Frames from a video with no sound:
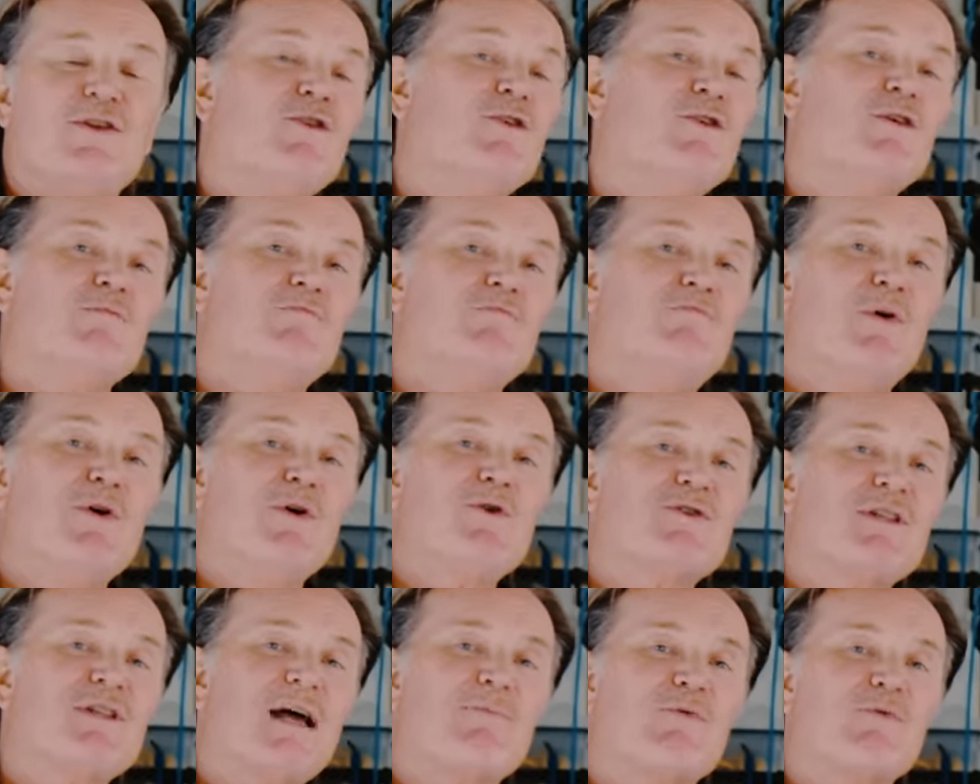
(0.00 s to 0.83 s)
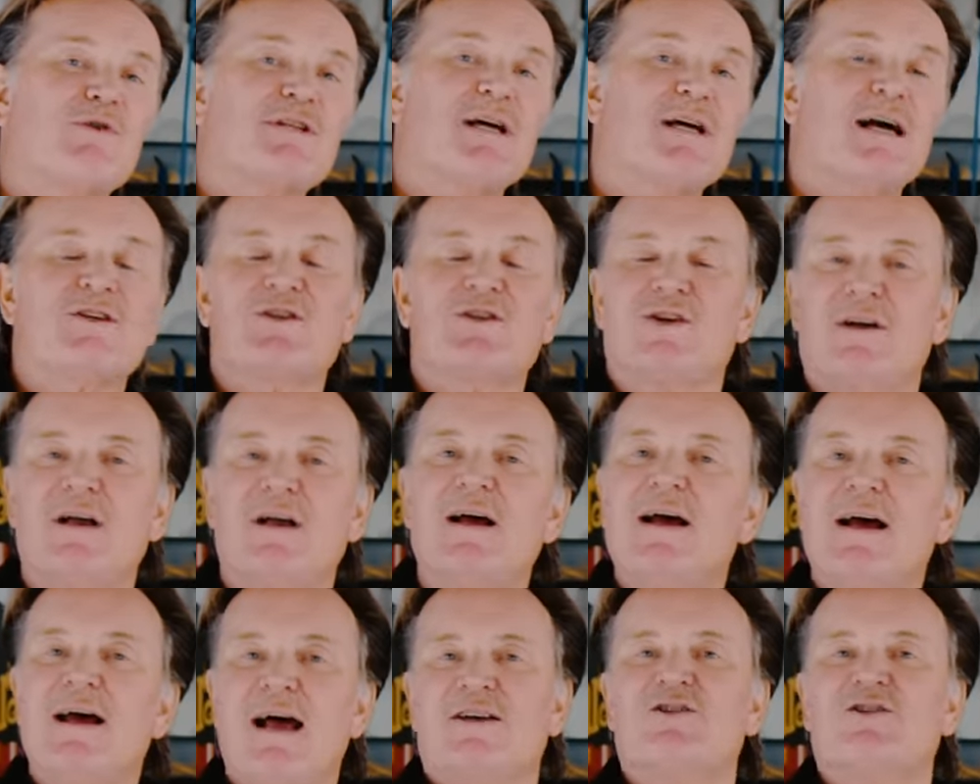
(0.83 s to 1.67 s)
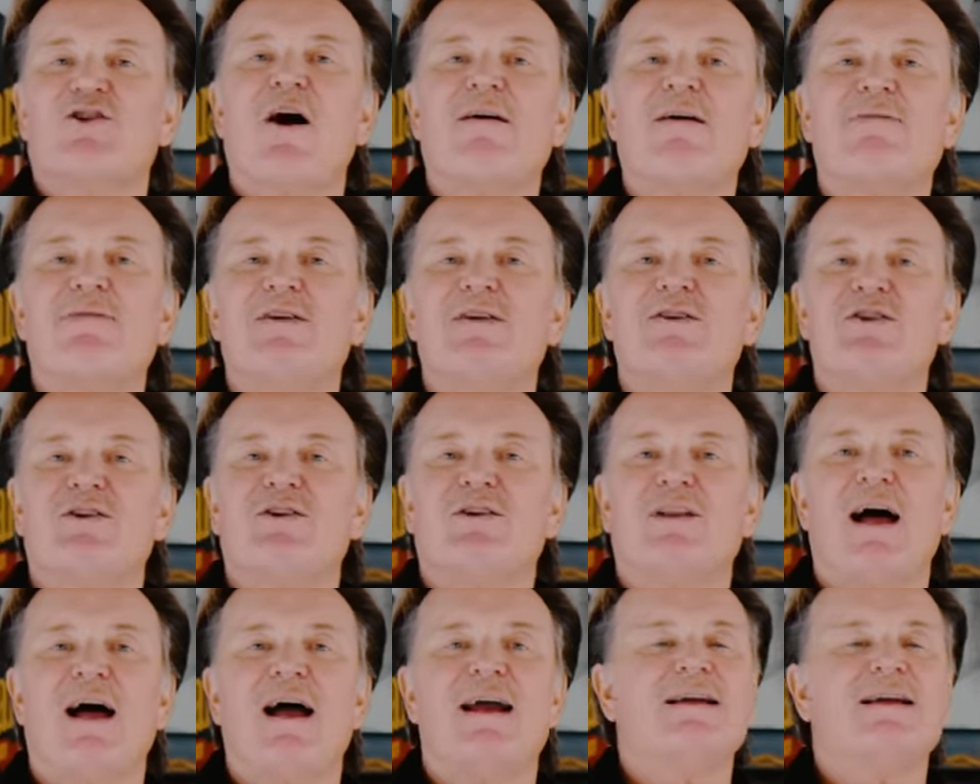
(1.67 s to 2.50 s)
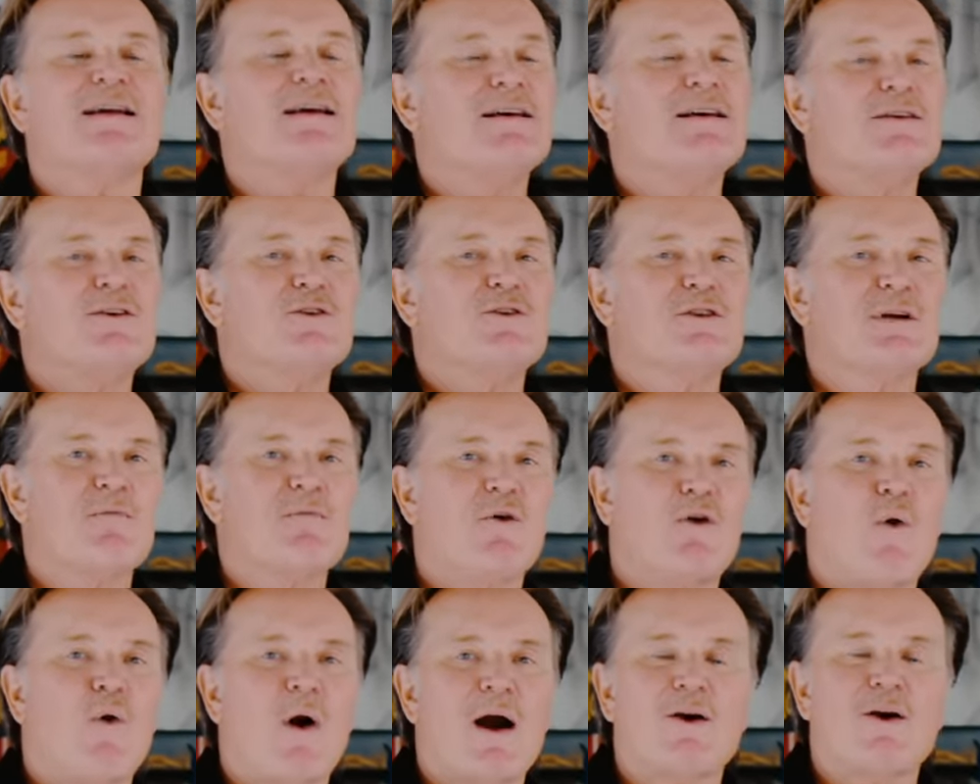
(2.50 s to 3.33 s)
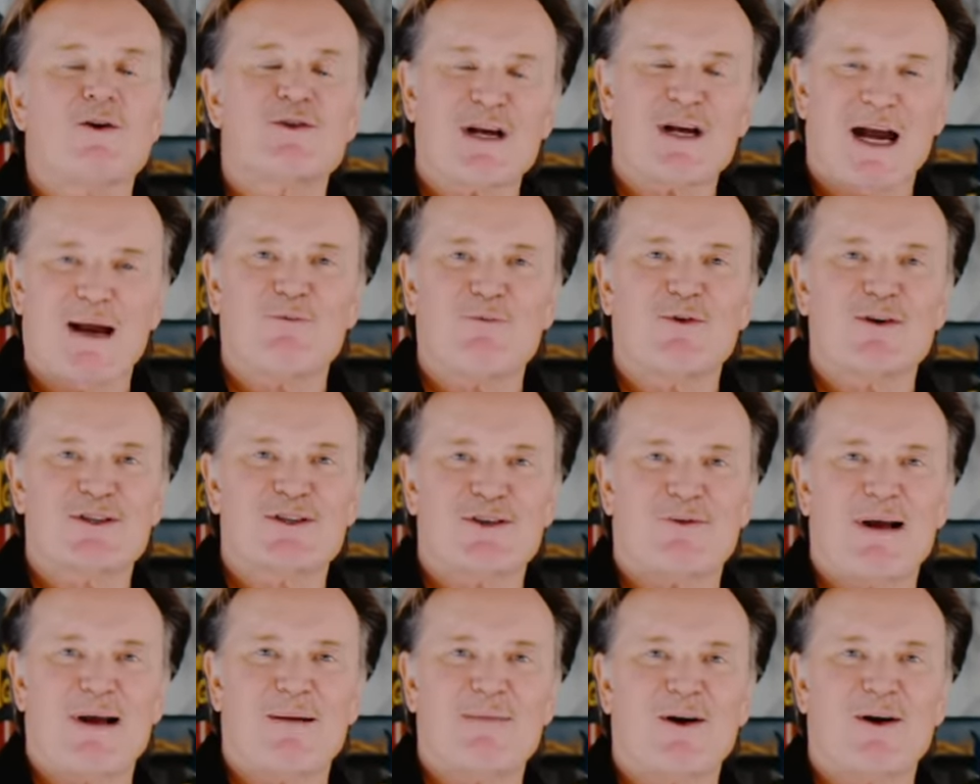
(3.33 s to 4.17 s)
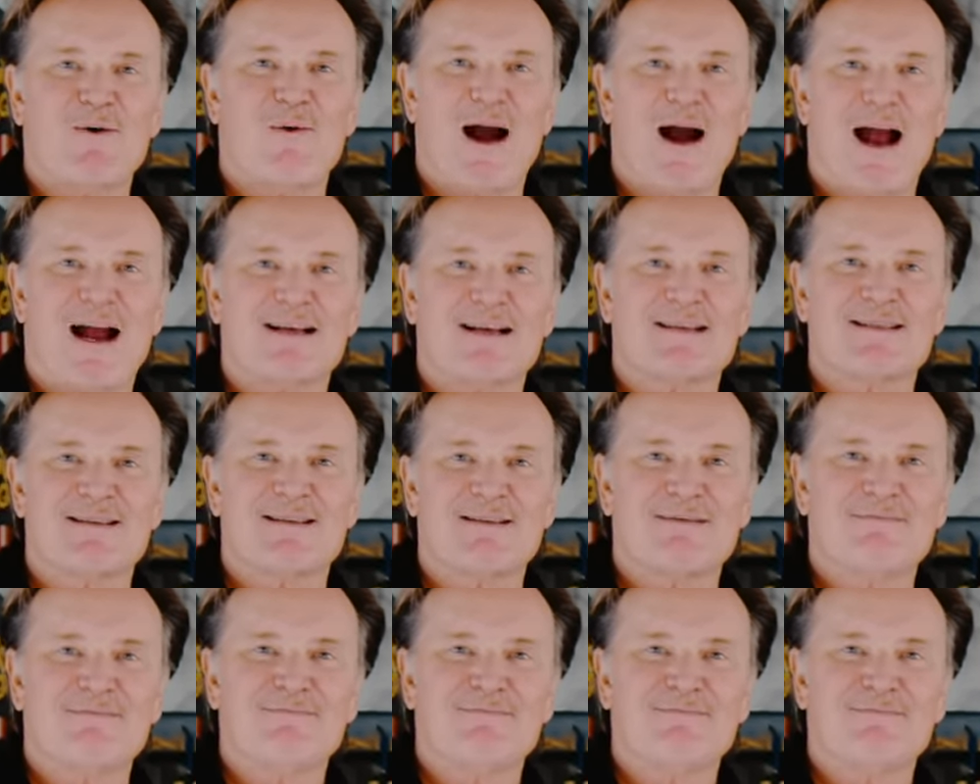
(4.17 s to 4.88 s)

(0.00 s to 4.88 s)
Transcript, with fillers: you can boost that protection as often as you like using Meguiar's Hybrid Ceramic Wax.